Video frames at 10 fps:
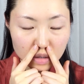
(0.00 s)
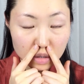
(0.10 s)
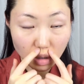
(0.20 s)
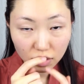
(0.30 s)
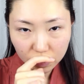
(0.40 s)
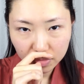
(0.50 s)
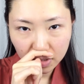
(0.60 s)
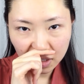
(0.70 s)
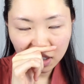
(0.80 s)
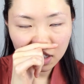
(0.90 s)

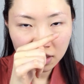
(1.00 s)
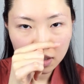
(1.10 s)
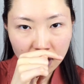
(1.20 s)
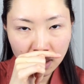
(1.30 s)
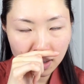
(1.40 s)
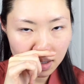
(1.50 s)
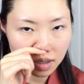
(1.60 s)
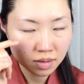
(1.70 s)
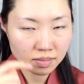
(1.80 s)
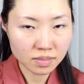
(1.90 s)
softer.
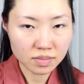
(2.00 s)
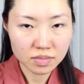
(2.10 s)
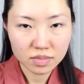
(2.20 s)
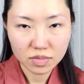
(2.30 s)
Um,